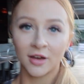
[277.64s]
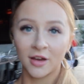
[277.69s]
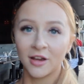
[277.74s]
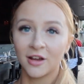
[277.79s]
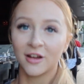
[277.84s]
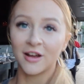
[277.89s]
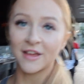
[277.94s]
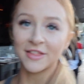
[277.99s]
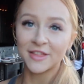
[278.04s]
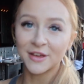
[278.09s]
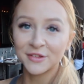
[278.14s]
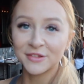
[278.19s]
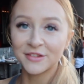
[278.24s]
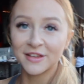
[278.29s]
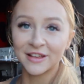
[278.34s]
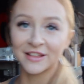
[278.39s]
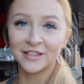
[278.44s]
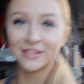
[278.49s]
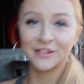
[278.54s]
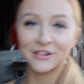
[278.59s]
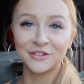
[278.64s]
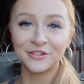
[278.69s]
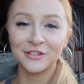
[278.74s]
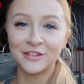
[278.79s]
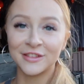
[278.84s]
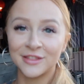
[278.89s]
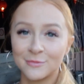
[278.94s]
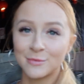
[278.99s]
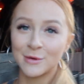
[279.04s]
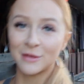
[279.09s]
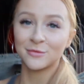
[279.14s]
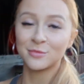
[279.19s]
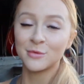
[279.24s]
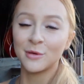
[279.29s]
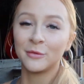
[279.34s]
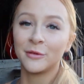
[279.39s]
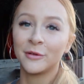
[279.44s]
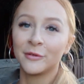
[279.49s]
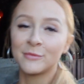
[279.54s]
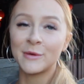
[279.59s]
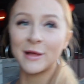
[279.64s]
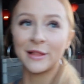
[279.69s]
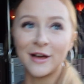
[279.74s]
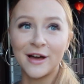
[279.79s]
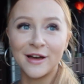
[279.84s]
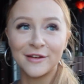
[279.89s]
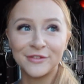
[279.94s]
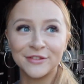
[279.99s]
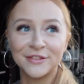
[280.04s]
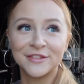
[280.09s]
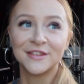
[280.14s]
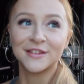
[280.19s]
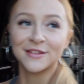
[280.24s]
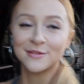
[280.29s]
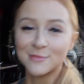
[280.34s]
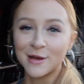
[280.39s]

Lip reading: Alright, that was like literally the best moment of my life in 6